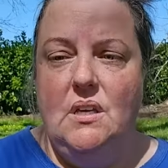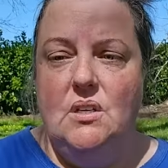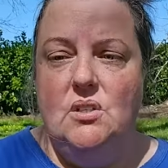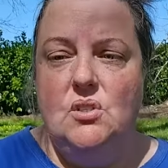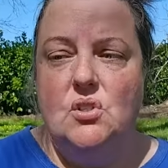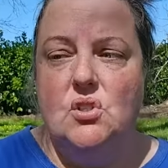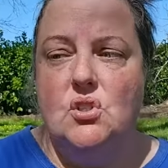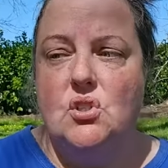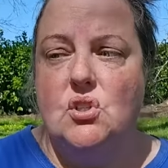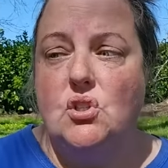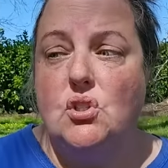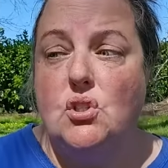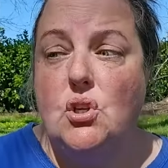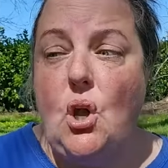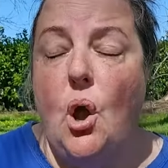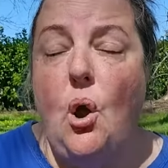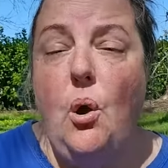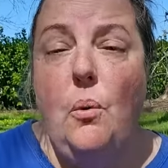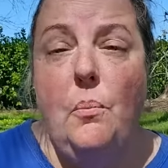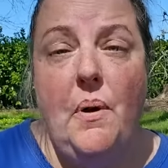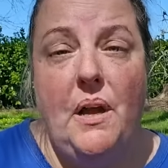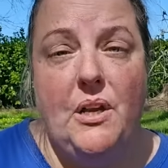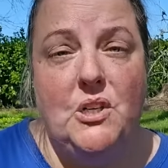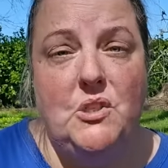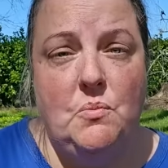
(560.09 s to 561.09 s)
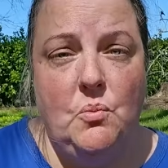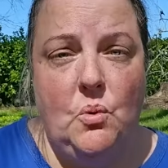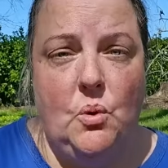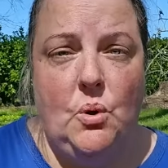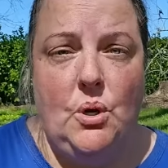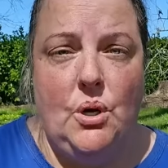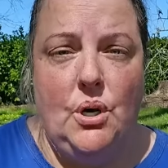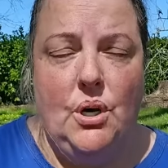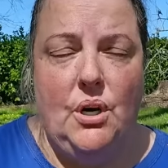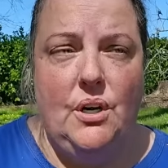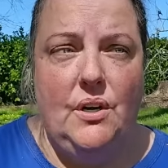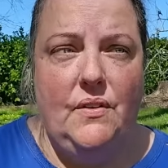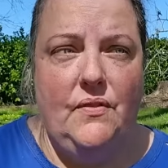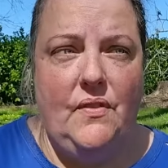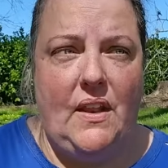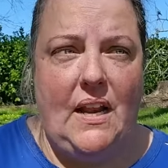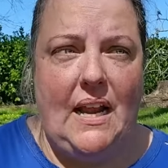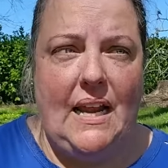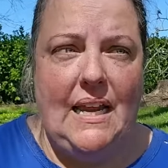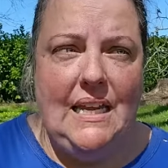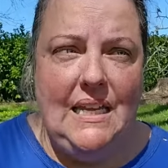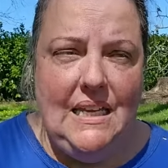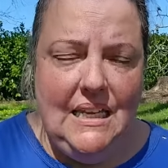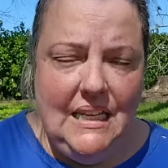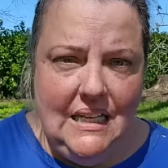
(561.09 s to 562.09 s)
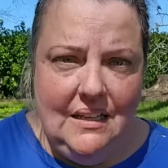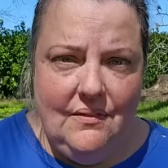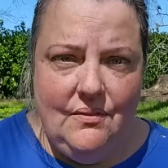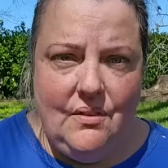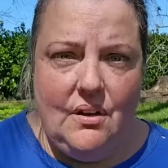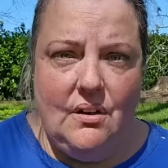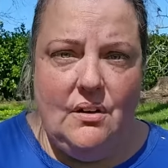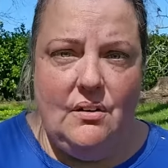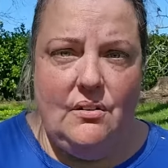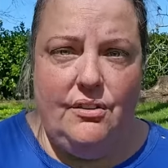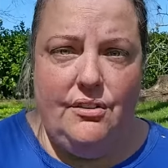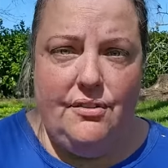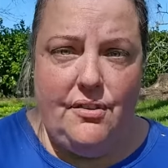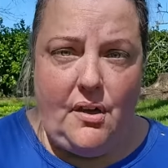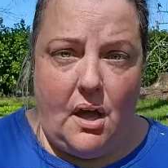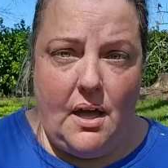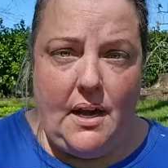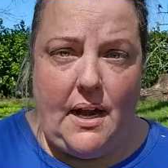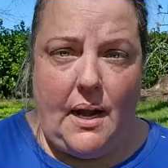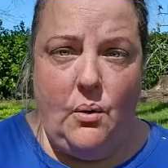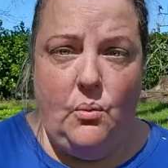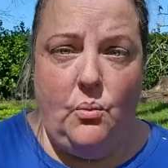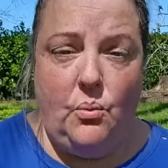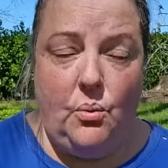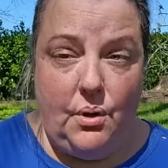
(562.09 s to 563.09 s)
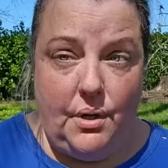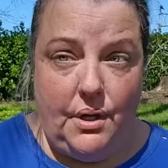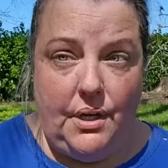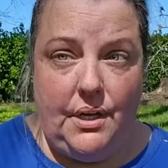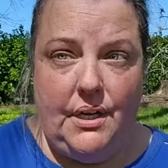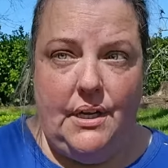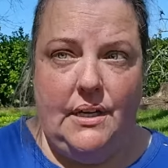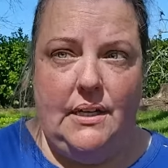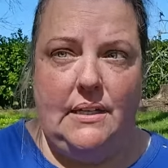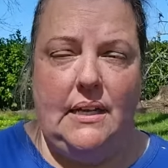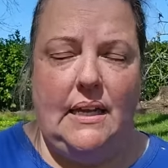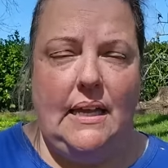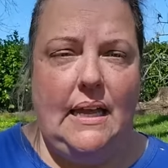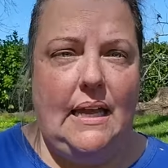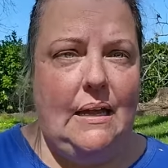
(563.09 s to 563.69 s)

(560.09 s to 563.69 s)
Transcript: So much more than I even thought I would.